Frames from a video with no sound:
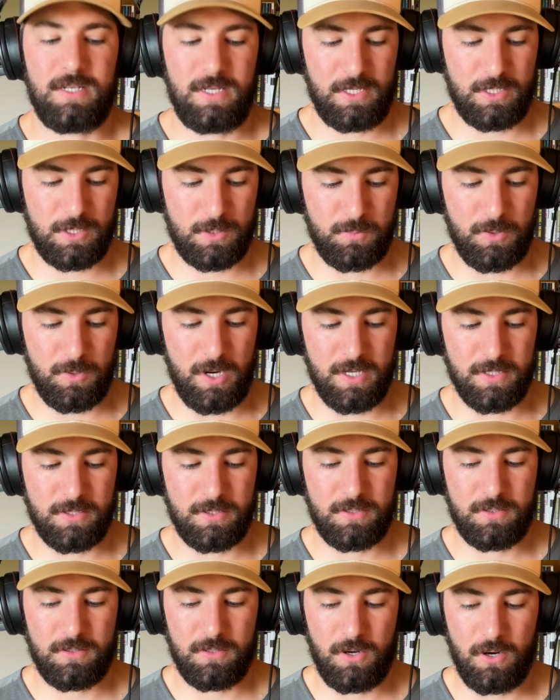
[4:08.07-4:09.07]

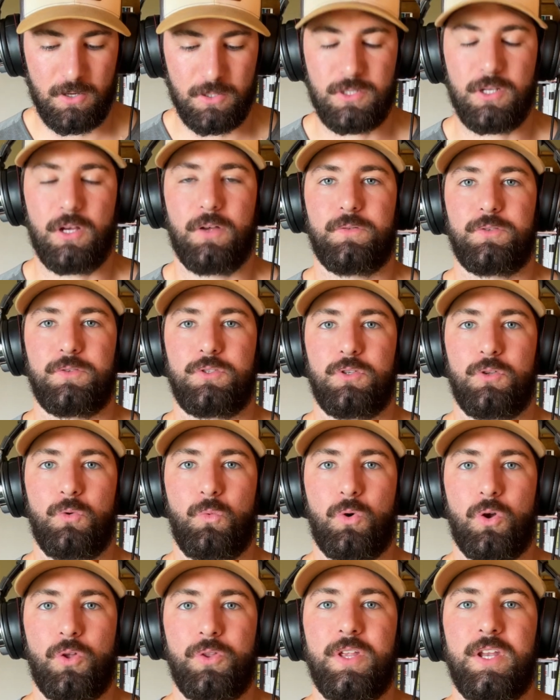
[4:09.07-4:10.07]
express ourselves to the
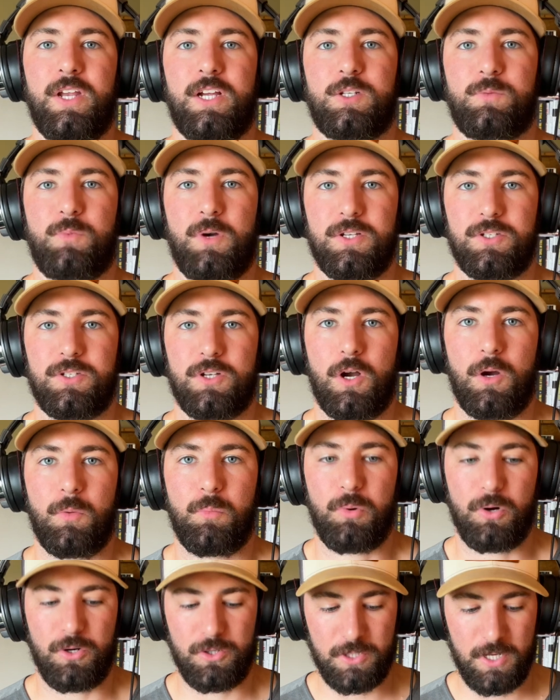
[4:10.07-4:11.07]
world and express our
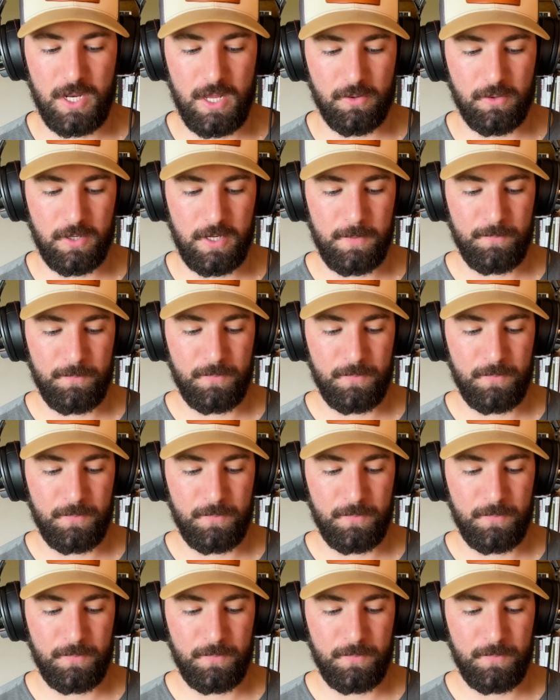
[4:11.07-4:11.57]
personality.